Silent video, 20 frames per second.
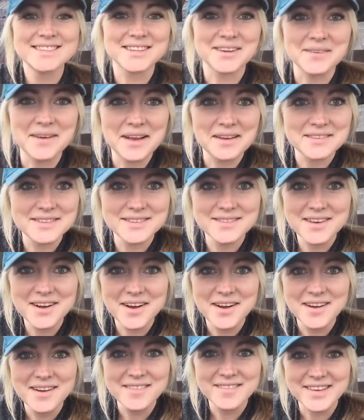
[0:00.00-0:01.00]
So we have some
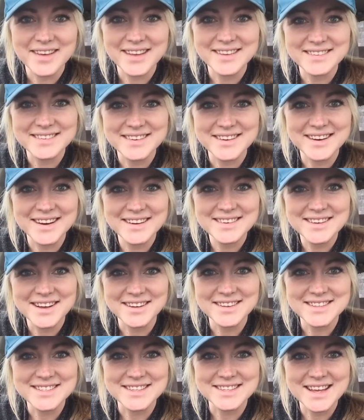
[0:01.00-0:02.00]
comments here.
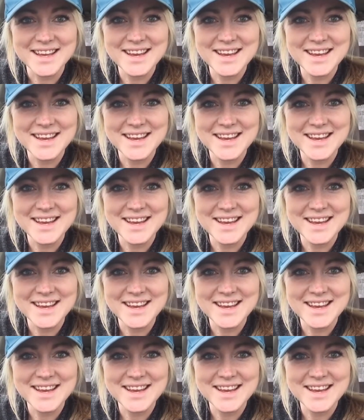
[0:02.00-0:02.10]
Tanya says,